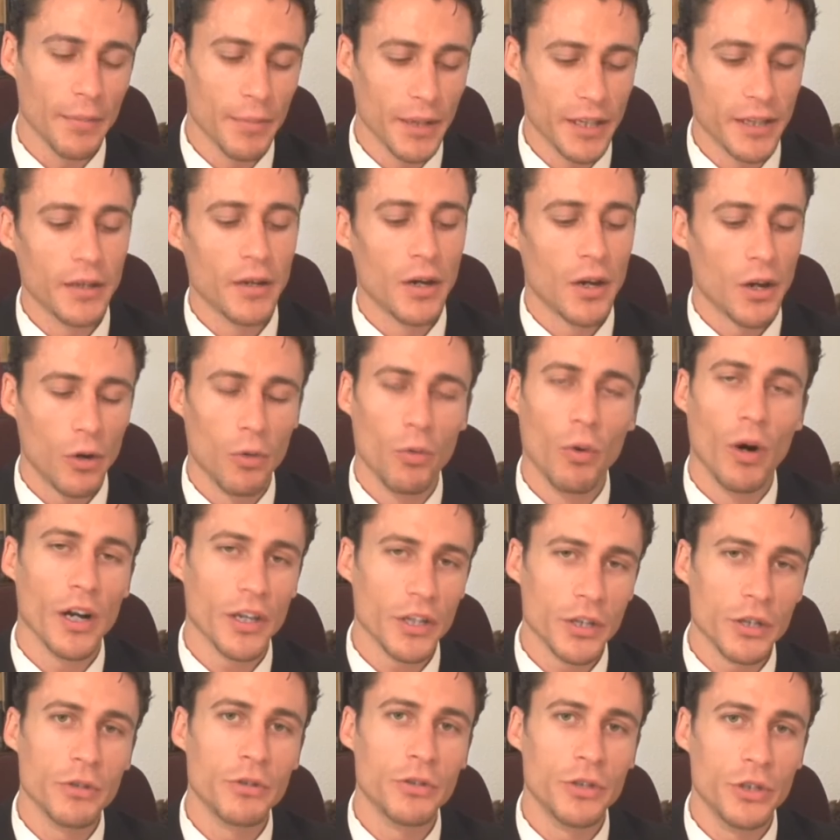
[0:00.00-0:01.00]
I mean,
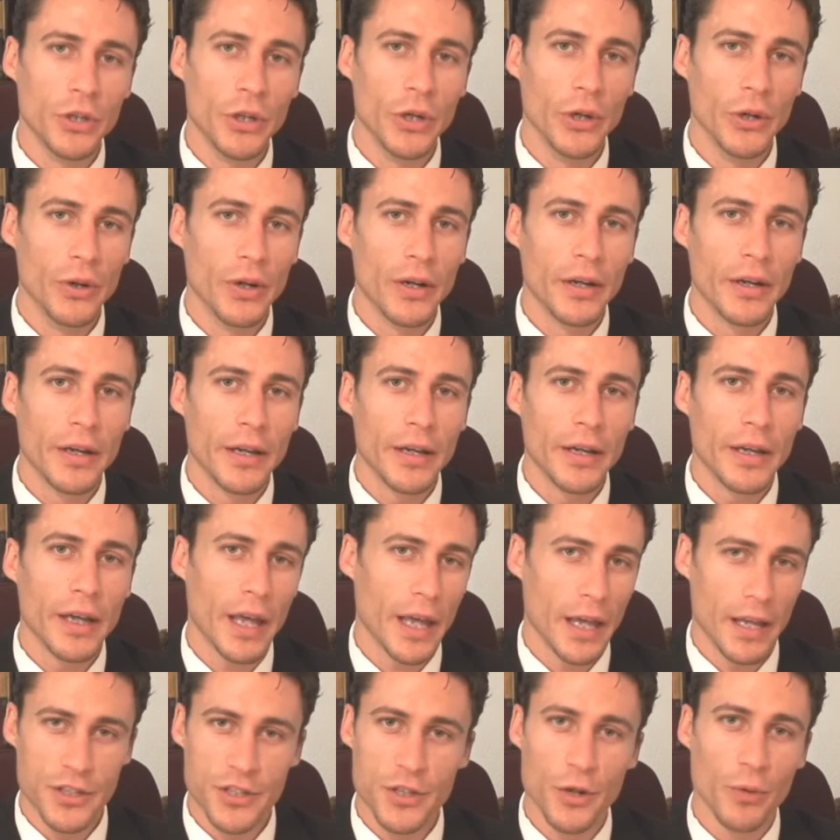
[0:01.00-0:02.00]
what you do
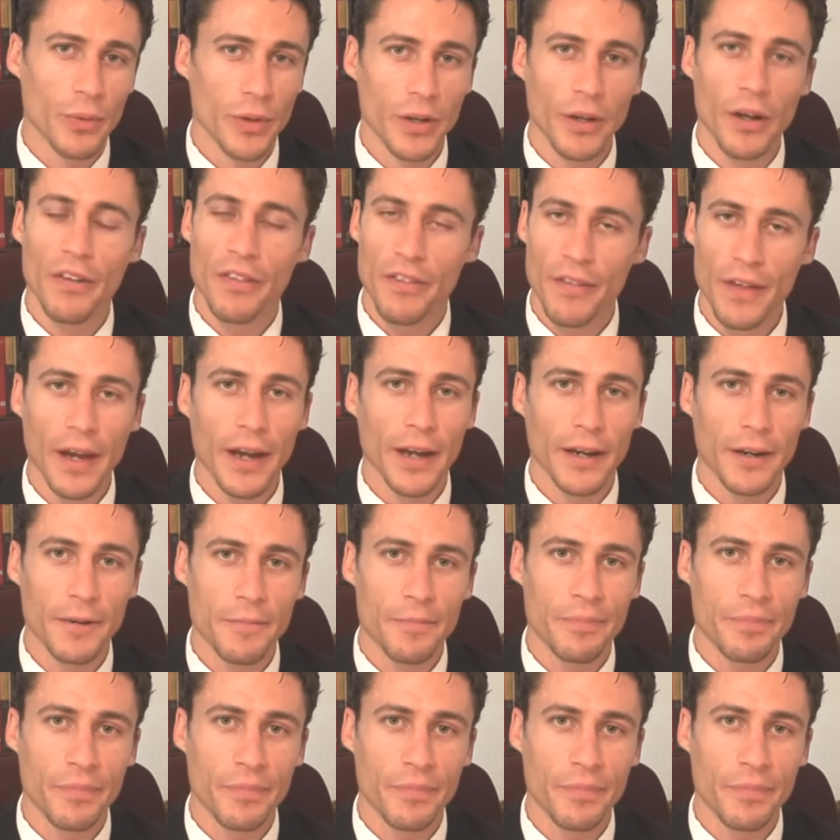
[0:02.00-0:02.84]
is a real thing.